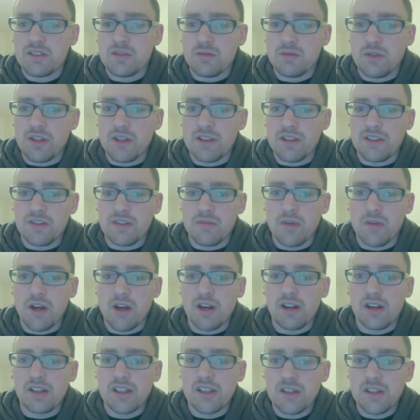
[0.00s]
with to
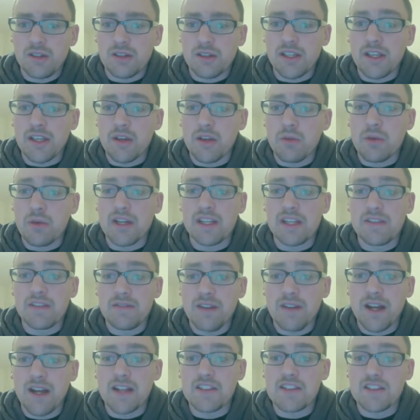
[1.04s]
mark clearly what he
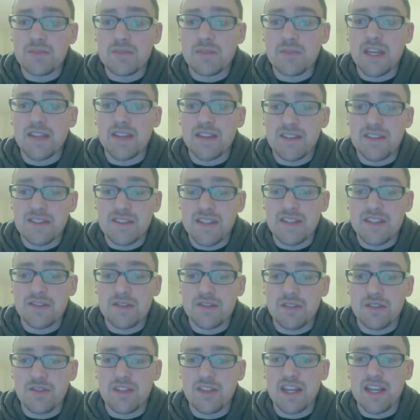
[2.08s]
finds to be at the
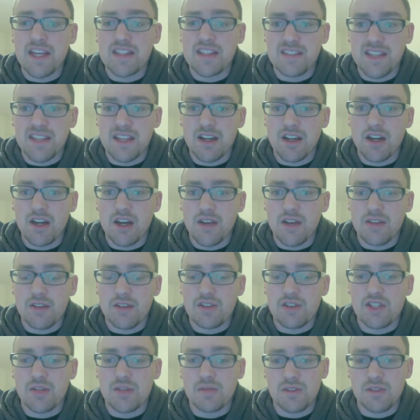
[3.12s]
center of the Isaiah
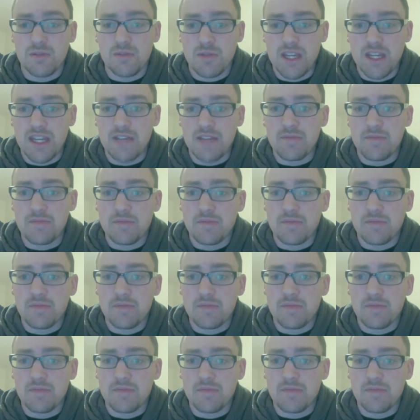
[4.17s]
authorship debate.